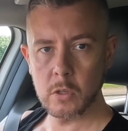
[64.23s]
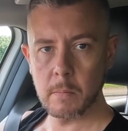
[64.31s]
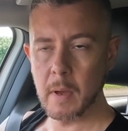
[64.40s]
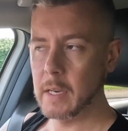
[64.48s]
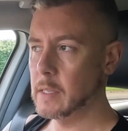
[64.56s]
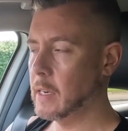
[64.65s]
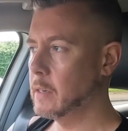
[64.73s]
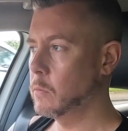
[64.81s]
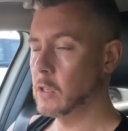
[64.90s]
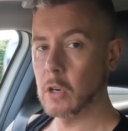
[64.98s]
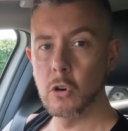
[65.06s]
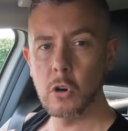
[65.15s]
was amazing,
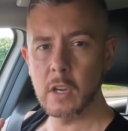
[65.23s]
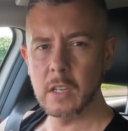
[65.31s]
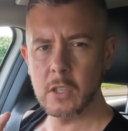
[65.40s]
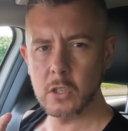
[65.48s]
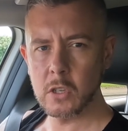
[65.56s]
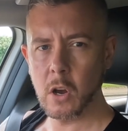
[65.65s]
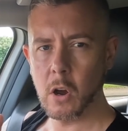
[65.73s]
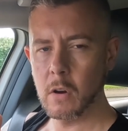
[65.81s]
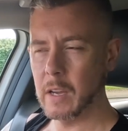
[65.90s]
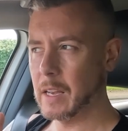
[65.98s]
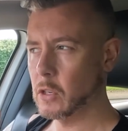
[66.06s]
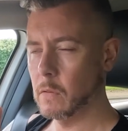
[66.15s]
which I'm looking to sort
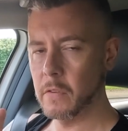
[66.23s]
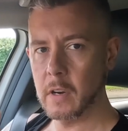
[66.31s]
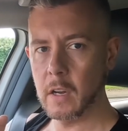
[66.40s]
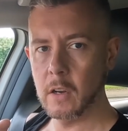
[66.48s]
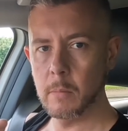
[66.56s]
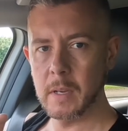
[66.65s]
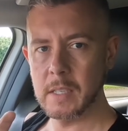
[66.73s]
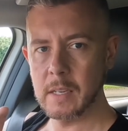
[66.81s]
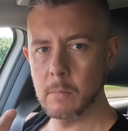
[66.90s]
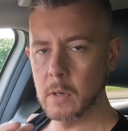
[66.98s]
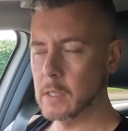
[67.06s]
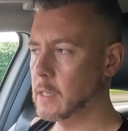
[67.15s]
or get something a little bit
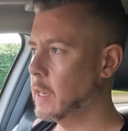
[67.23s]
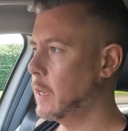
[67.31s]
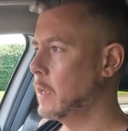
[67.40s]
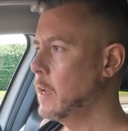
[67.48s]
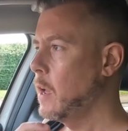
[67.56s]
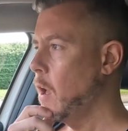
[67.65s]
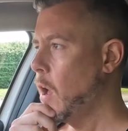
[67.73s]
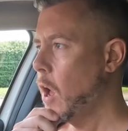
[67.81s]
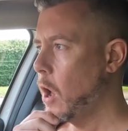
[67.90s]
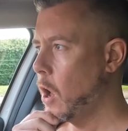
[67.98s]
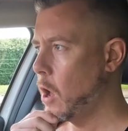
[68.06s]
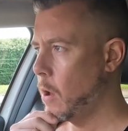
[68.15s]
similar today.
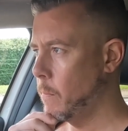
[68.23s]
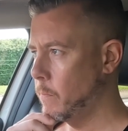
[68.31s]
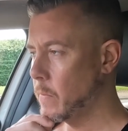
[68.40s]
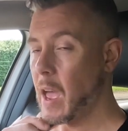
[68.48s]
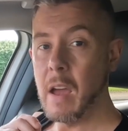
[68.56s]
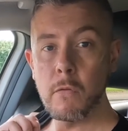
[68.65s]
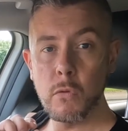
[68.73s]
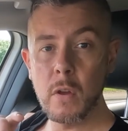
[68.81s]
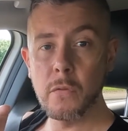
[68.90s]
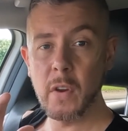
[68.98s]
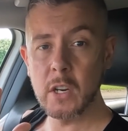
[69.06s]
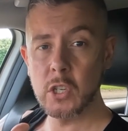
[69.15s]
Um, every
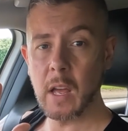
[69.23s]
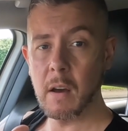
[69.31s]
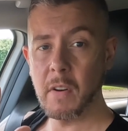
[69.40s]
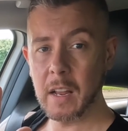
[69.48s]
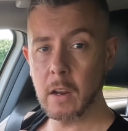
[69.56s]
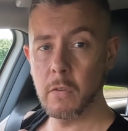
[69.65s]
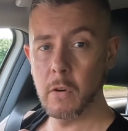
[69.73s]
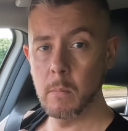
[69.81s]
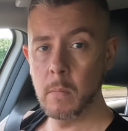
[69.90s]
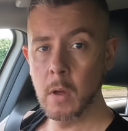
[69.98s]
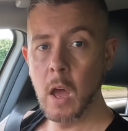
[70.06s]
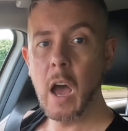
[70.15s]
fish that I've had off
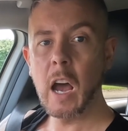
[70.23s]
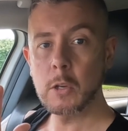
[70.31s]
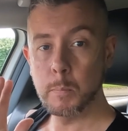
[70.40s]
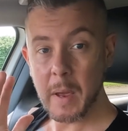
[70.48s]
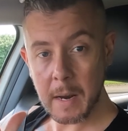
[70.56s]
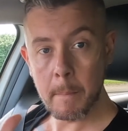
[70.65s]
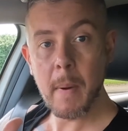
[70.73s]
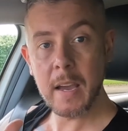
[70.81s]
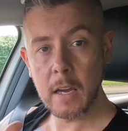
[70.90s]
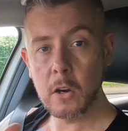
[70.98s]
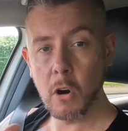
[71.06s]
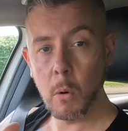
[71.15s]
them has been a
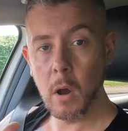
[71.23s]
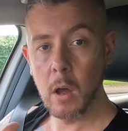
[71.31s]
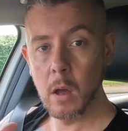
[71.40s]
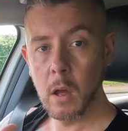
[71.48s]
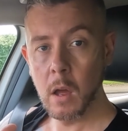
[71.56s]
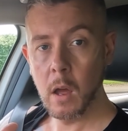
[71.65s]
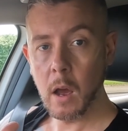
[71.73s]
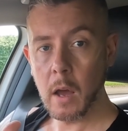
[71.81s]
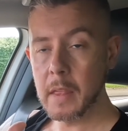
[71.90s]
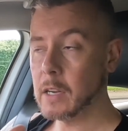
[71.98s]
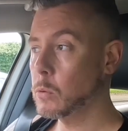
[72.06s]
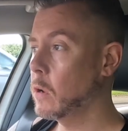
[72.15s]
mega grower.
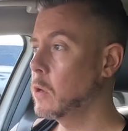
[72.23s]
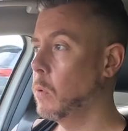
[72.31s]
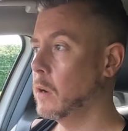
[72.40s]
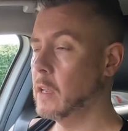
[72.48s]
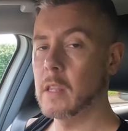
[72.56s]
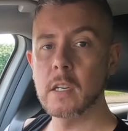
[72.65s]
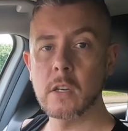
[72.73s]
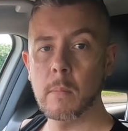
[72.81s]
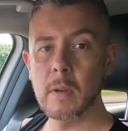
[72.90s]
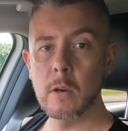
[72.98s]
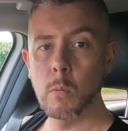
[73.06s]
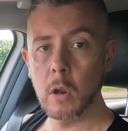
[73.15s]
And that's what you want in this
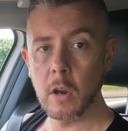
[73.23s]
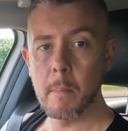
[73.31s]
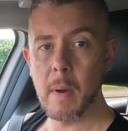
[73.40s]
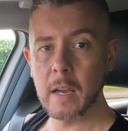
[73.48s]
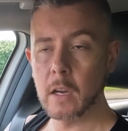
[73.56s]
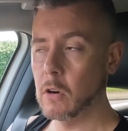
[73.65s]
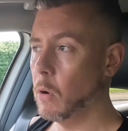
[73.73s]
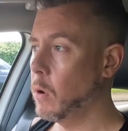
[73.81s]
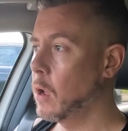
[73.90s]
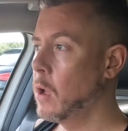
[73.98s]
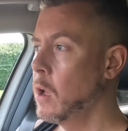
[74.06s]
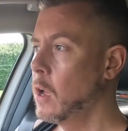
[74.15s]
hobby, you want a mega
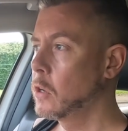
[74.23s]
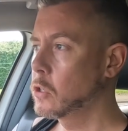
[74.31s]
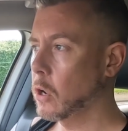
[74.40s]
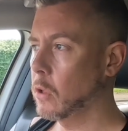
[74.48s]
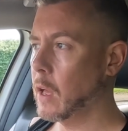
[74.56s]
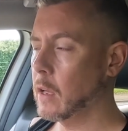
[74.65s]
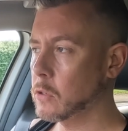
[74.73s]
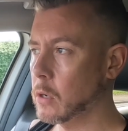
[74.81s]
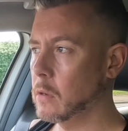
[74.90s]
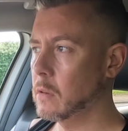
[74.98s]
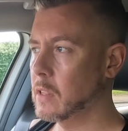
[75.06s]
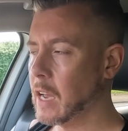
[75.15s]
grower. So that's,
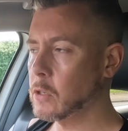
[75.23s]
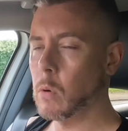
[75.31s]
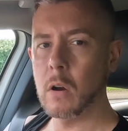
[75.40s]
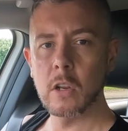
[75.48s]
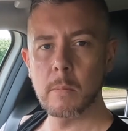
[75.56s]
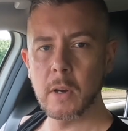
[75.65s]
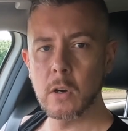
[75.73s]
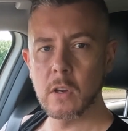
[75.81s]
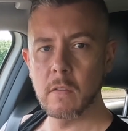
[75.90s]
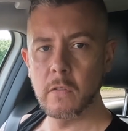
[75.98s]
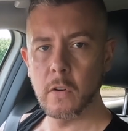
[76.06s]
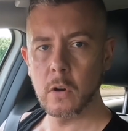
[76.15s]
that's what I'm gonna be
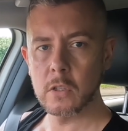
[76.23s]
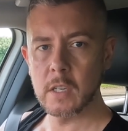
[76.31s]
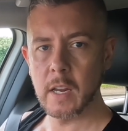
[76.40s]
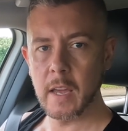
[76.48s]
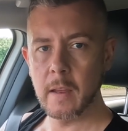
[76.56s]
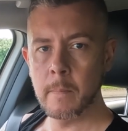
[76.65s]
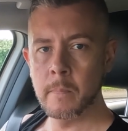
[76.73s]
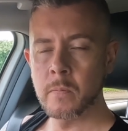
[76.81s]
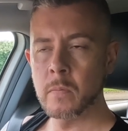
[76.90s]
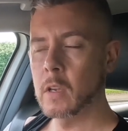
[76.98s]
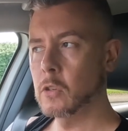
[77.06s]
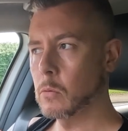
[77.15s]
looking for today.
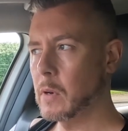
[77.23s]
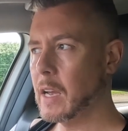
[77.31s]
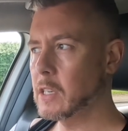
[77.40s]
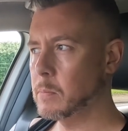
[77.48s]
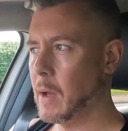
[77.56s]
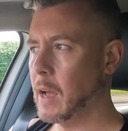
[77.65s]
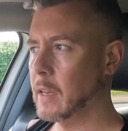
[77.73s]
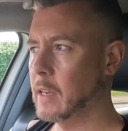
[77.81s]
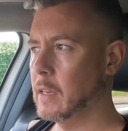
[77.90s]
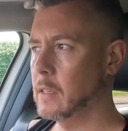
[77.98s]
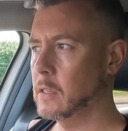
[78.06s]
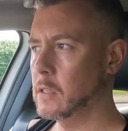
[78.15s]
Some nice
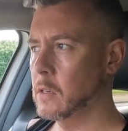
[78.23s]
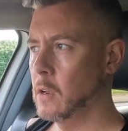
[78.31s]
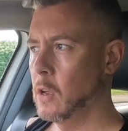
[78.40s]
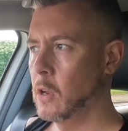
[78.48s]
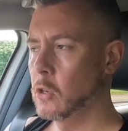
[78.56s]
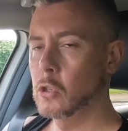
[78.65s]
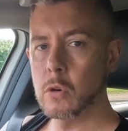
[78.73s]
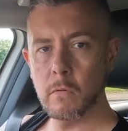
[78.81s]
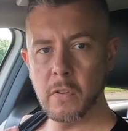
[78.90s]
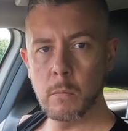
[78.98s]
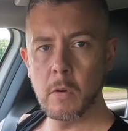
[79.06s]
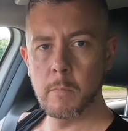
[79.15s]
markings,
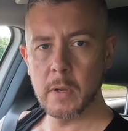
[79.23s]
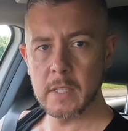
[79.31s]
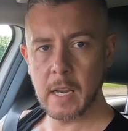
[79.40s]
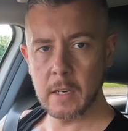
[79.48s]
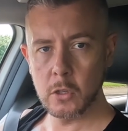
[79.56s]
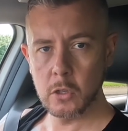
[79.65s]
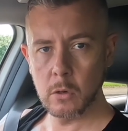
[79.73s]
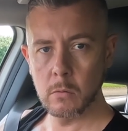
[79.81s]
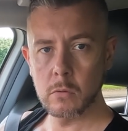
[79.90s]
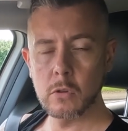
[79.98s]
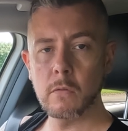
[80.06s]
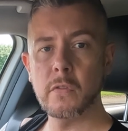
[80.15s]
something with
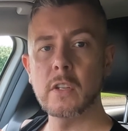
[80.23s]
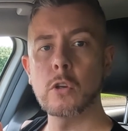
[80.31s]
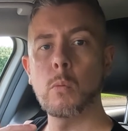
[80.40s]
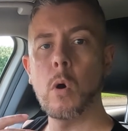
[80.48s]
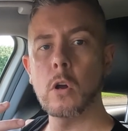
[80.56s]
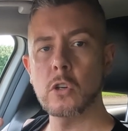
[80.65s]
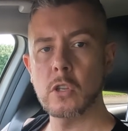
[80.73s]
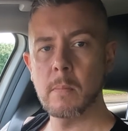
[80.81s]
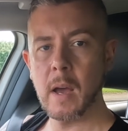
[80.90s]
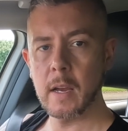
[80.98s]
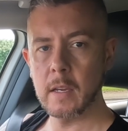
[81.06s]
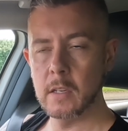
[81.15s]
potential, something to watch the
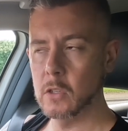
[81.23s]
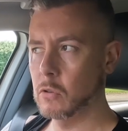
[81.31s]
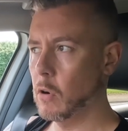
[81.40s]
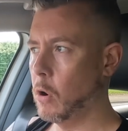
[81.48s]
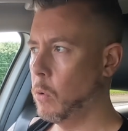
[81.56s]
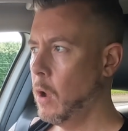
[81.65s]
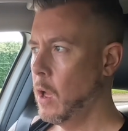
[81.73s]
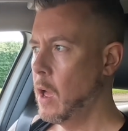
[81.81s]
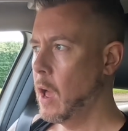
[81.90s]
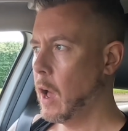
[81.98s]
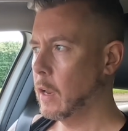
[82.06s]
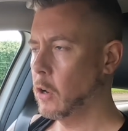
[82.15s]
markings grow.
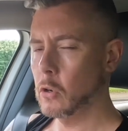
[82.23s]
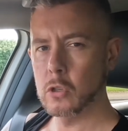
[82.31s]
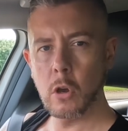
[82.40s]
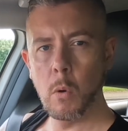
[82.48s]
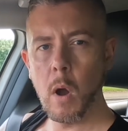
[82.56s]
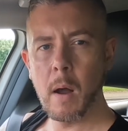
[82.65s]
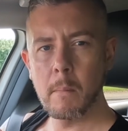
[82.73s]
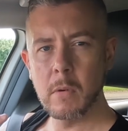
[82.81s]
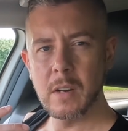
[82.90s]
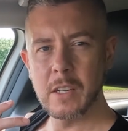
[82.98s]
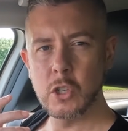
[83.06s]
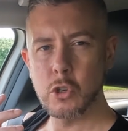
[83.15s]
And also, I'm
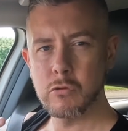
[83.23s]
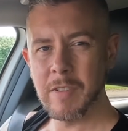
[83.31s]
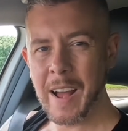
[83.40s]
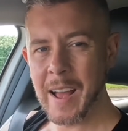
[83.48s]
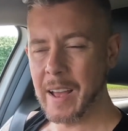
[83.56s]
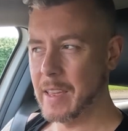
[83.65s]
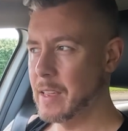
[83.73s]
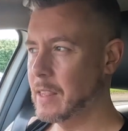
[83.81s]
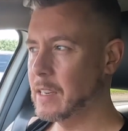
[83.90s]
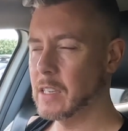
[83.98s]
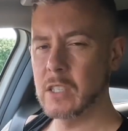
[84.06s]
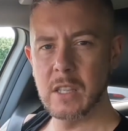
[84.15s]
going to try,
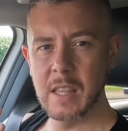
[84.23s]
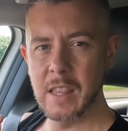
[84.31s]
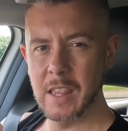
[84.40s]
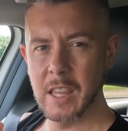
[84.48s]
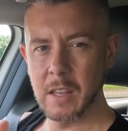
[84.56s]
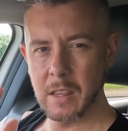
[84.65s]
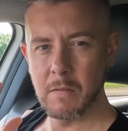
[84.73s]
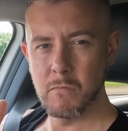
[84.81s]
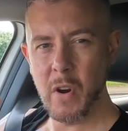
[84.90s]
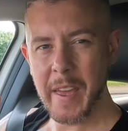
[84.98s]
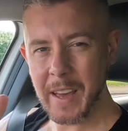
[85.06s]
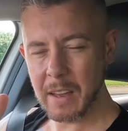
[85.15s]
this is the, the
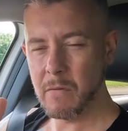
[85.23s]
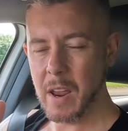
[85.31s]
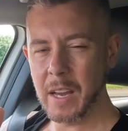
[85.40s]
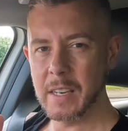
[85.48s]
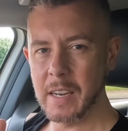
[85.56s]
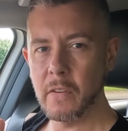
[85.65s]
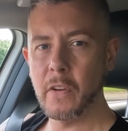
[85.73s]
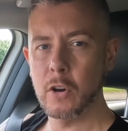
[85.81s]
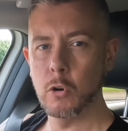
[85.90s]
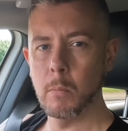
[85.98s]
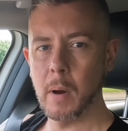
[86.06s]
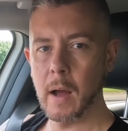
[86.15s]
really, really
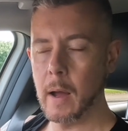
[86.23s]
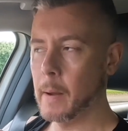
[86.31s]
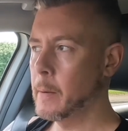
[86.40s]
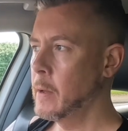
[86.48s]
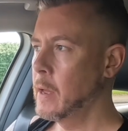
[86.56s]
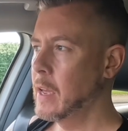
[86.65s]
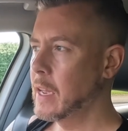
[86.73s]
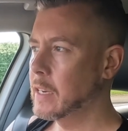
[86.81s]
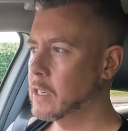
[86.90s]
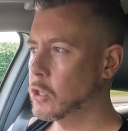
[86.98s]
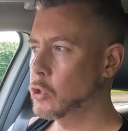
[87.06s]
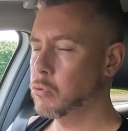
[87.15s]
difficult part,
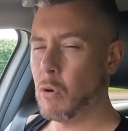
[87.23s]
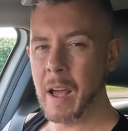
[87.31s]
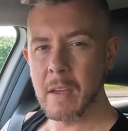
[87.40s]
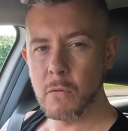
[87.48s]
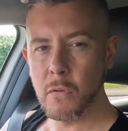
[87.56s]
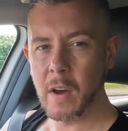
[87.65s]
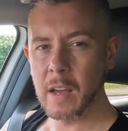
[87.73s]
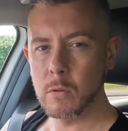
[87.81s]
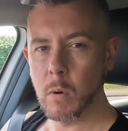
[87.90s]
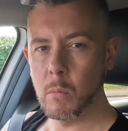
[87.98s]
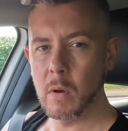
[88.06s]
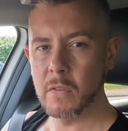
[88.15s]
is to try and
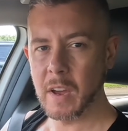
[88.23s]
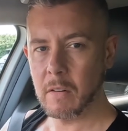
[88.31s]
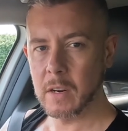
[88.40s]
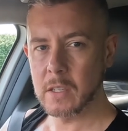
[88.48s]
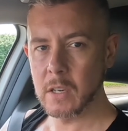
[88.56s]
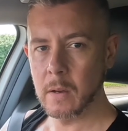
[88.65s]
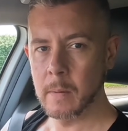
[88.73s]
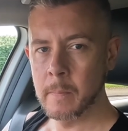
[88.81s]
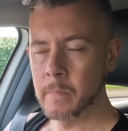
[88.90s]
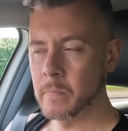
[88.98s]
find one with character